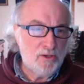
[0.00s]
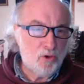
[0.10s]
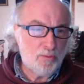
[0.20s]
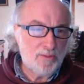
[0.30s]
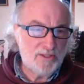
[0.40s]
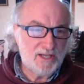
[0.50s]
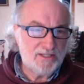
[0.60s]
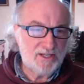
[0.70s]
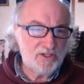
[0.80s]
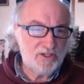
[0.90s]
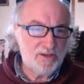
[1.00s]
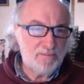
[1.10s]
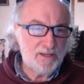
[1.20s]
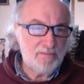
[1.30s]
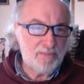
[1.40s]
nor majestic
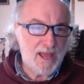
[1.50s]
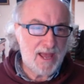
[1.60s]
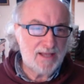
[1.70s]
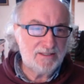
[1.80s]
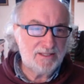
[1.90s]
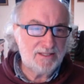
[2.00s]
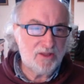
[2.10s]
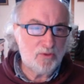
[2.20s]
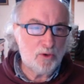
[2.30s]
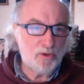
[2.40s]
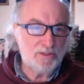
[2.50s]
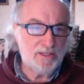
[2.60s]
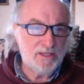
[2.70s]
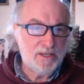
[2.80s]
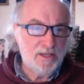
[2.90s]
ship can pass. In other
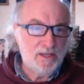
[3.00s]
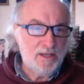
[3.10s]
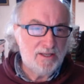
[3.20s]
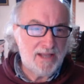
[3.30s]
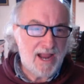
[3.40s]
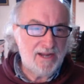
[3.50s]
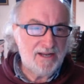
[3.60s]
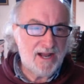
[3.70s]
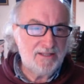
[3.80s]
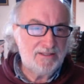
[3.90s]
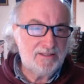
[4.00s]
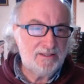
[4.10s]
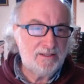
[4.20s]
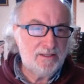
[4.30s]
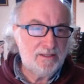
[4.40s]
words, the Canaanites